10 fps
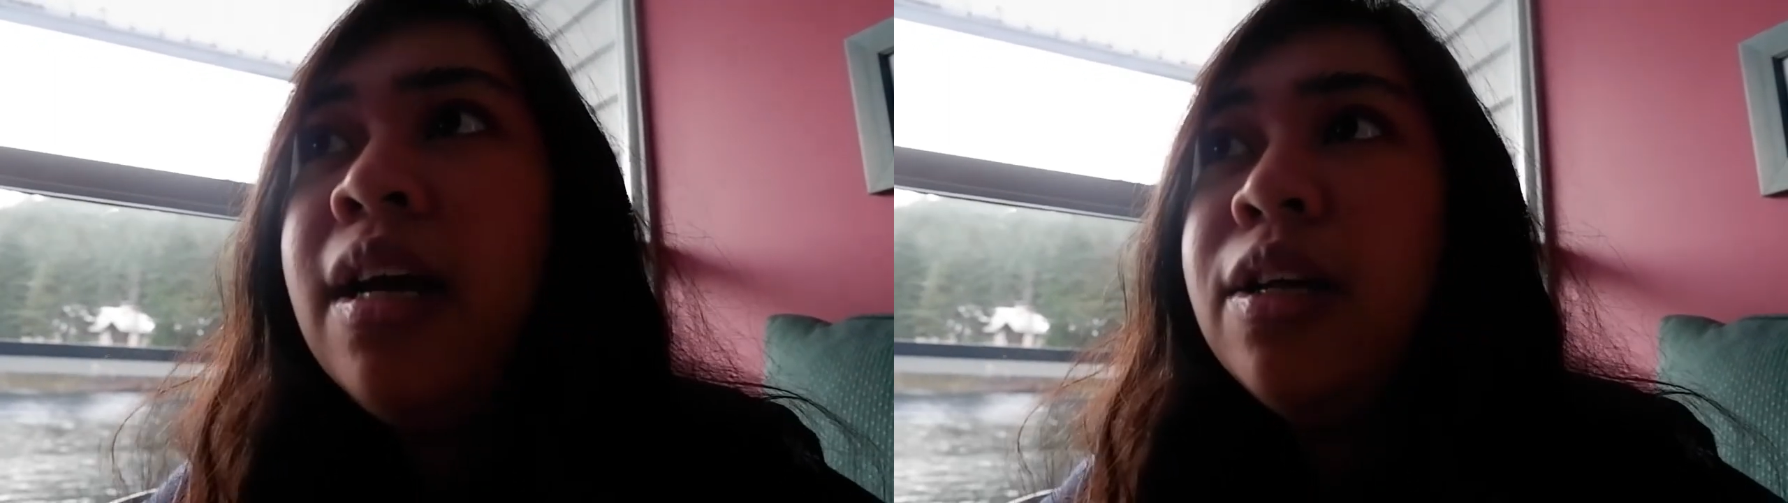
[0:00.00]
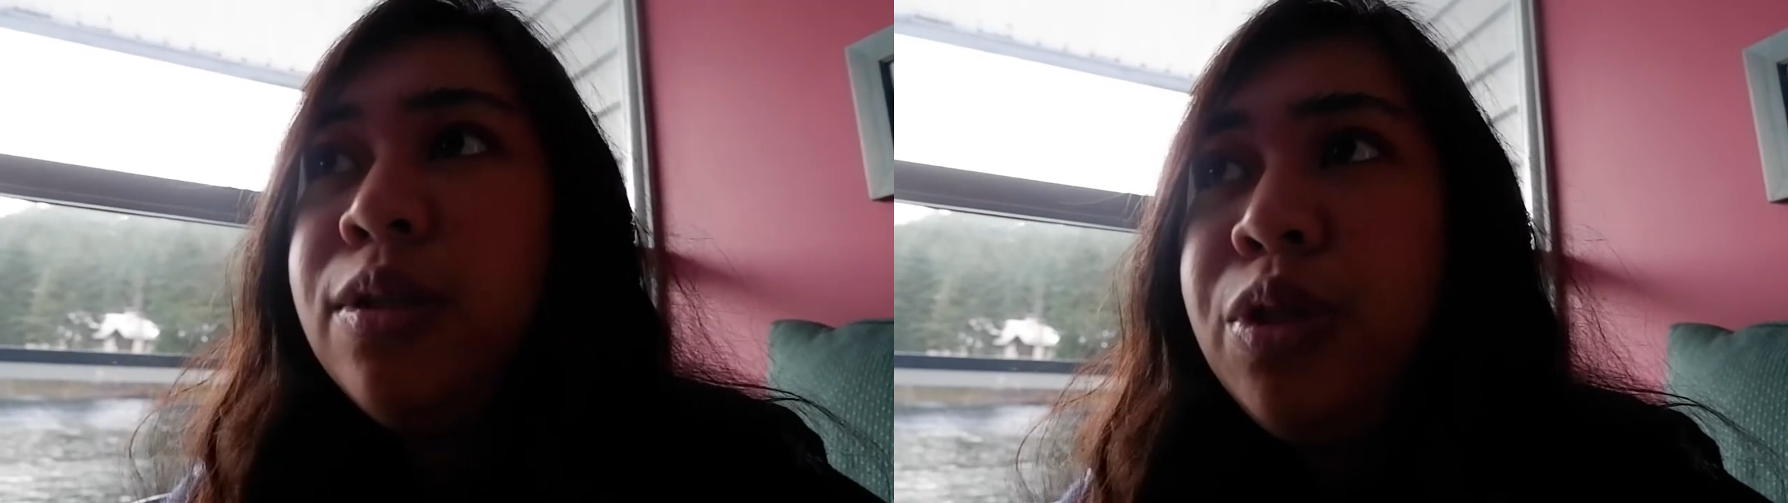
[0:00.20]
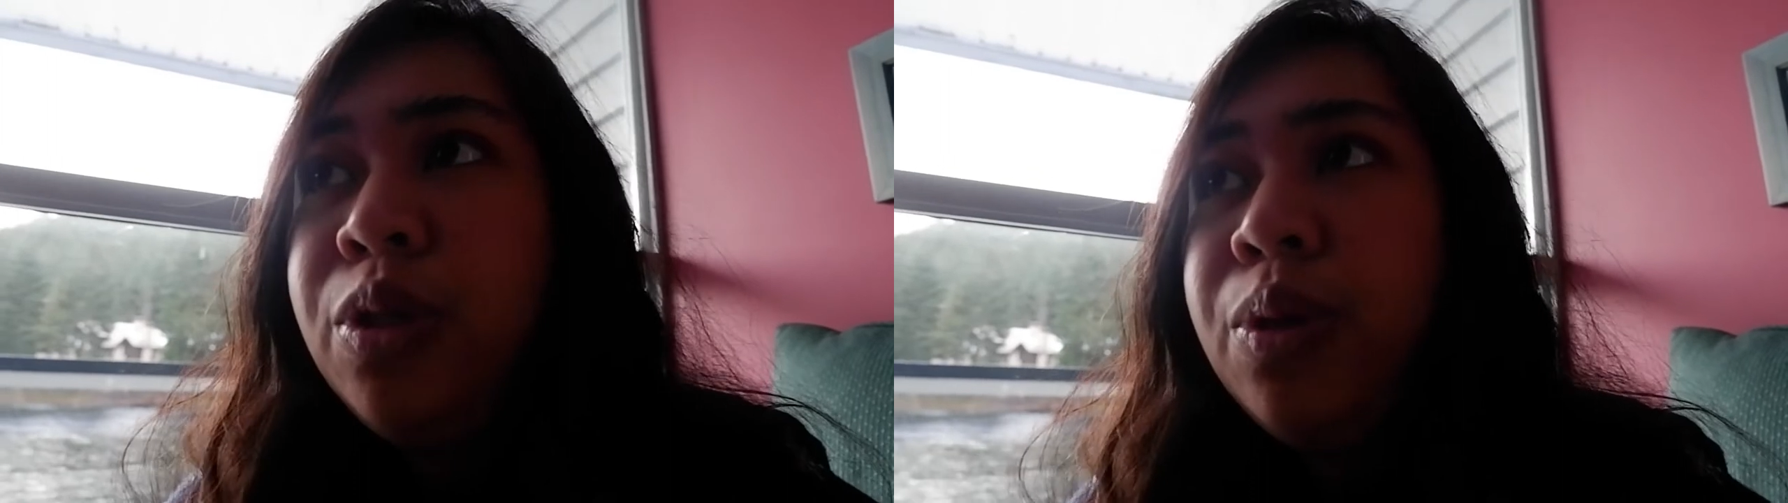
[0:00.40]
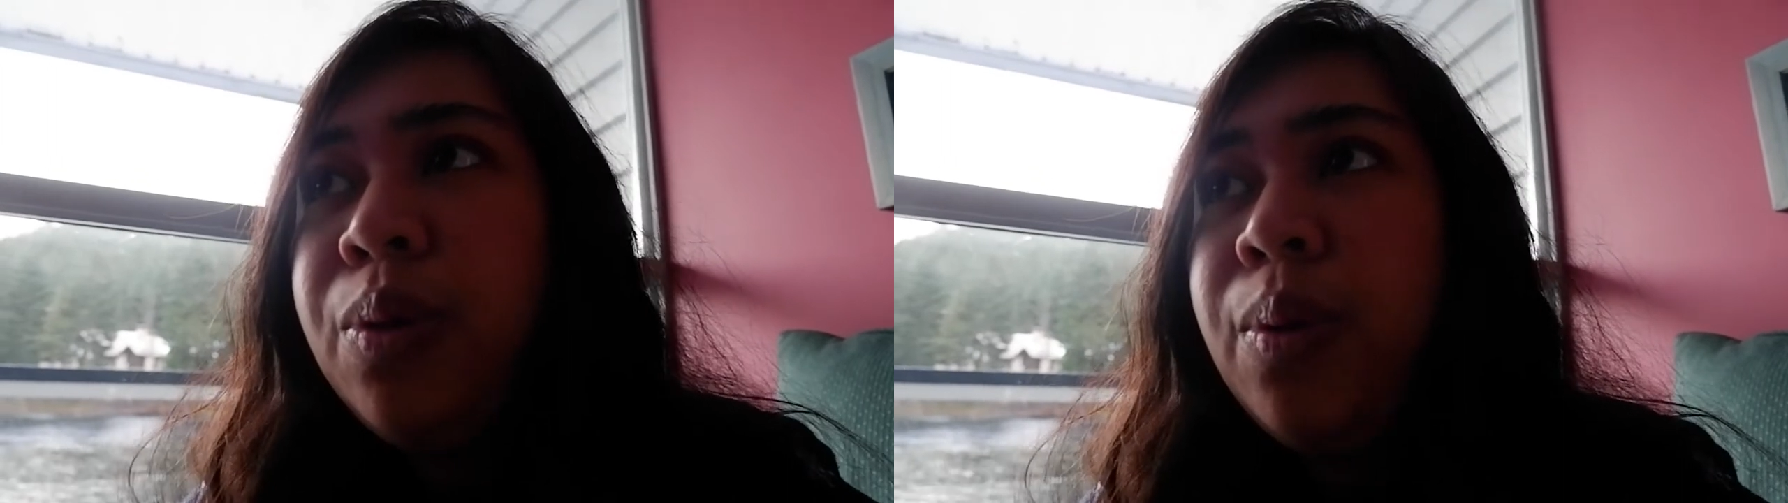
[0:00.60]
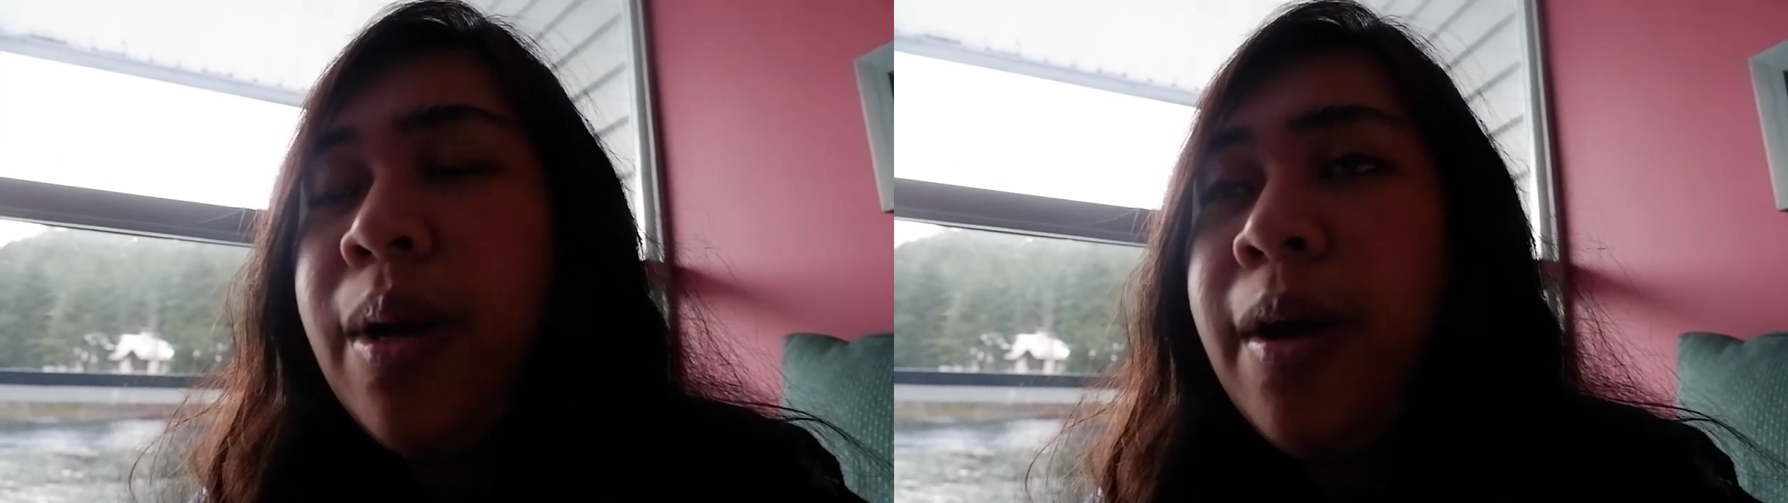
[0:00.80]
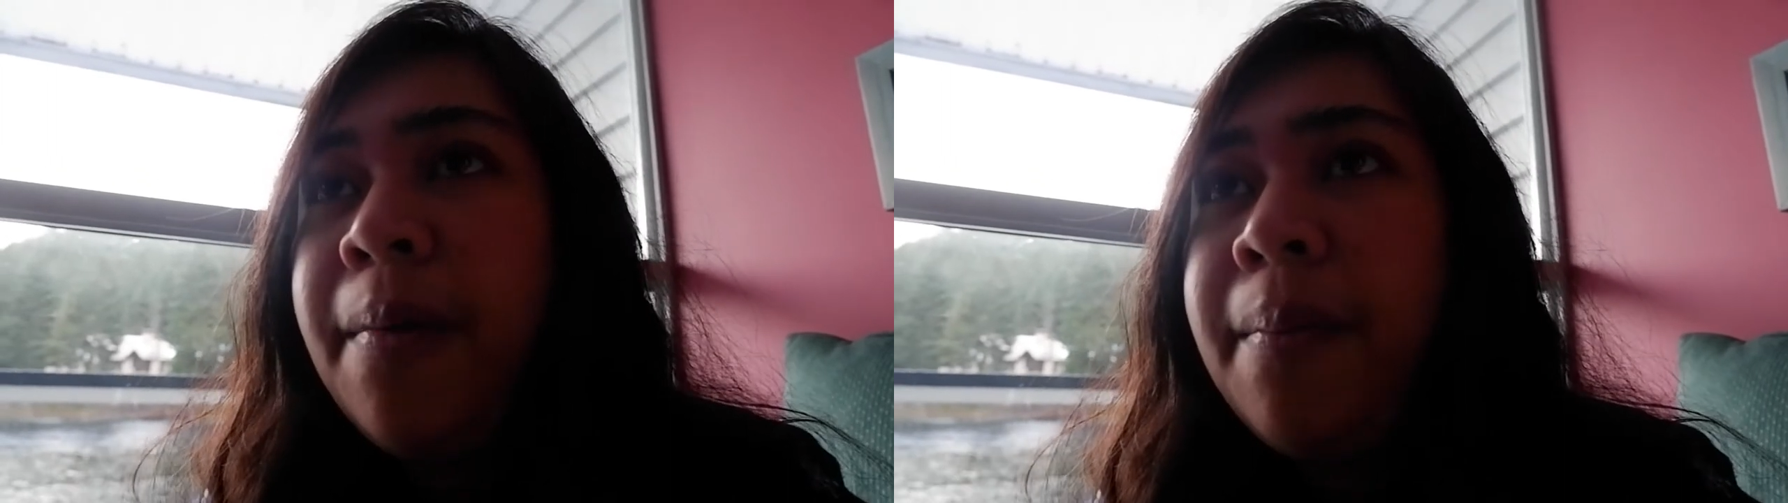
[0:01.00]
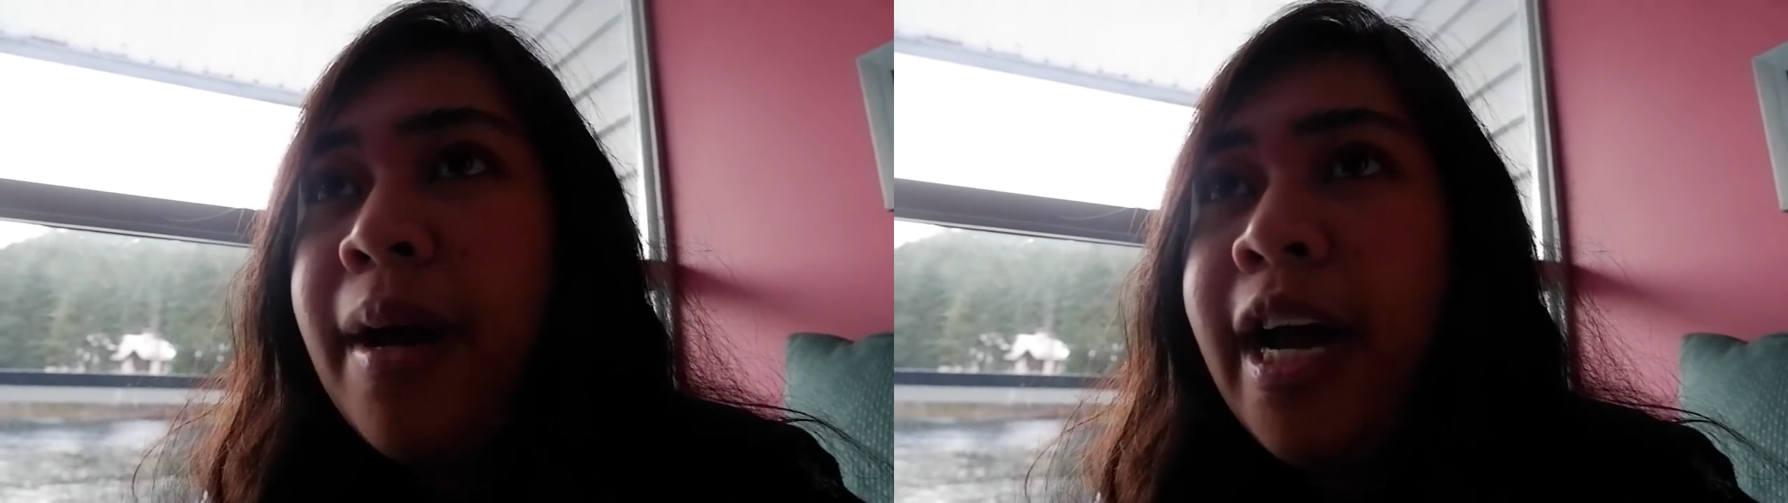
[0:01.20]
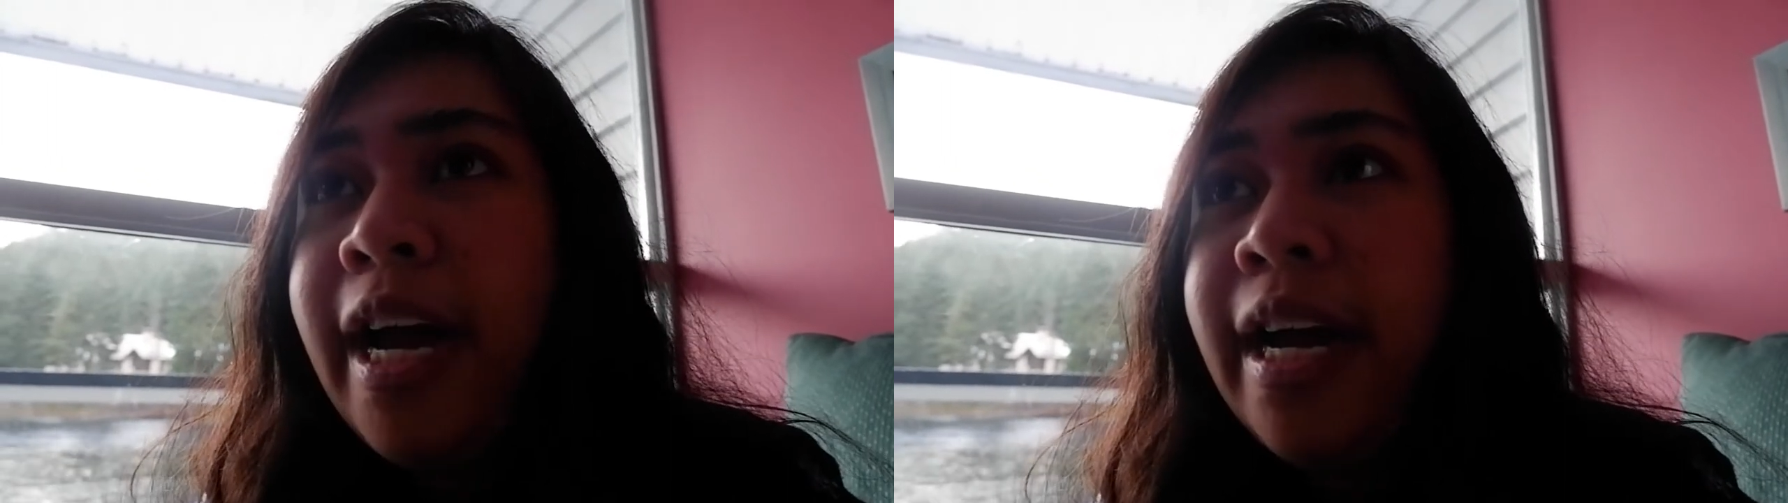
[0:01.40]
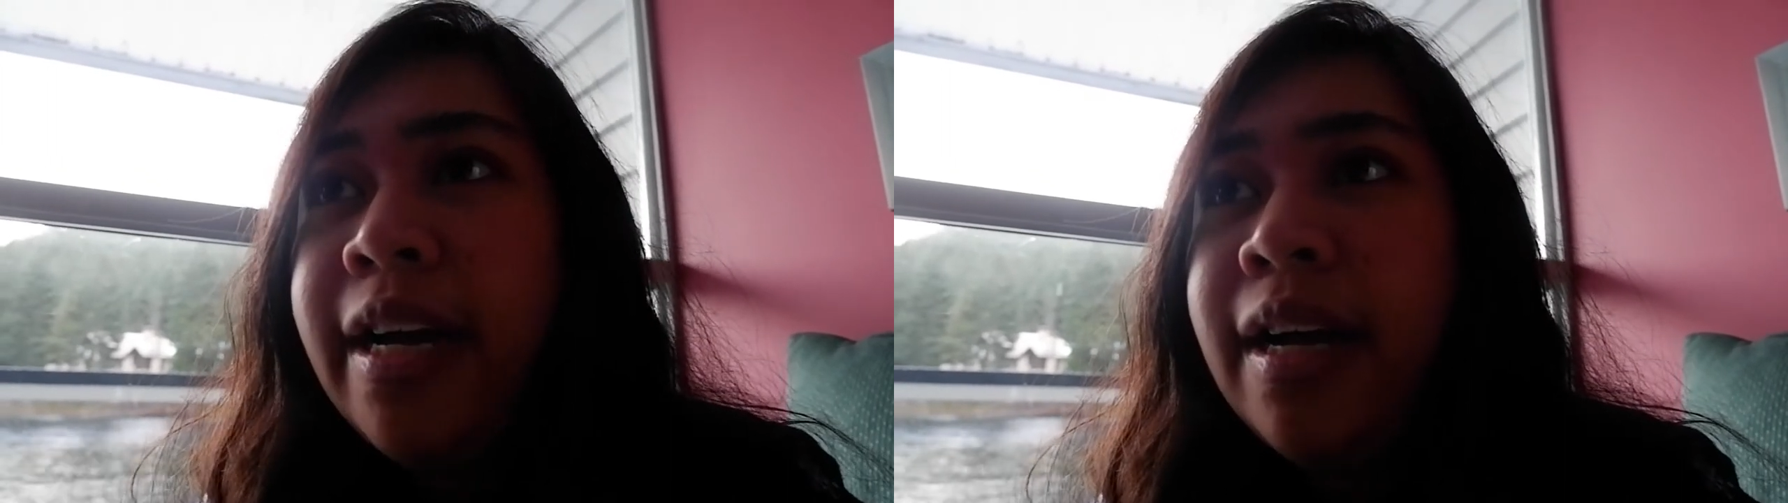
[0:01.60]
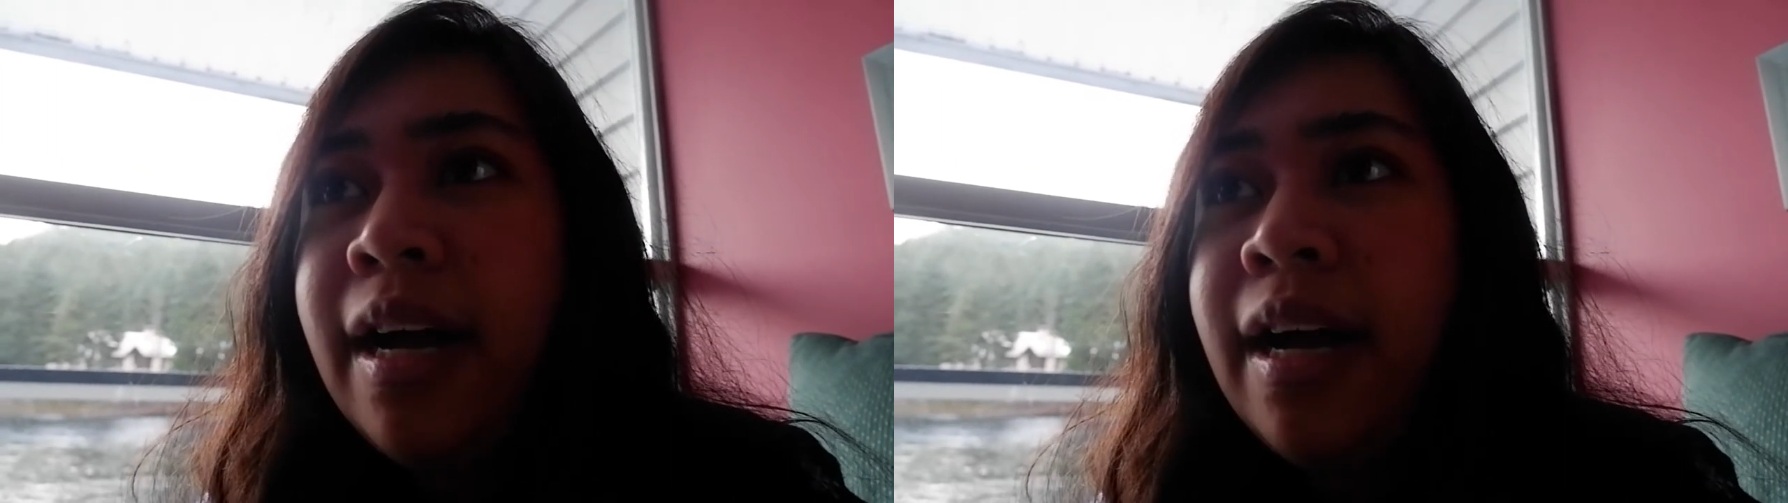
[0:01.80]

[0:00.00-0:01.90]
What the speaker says: do my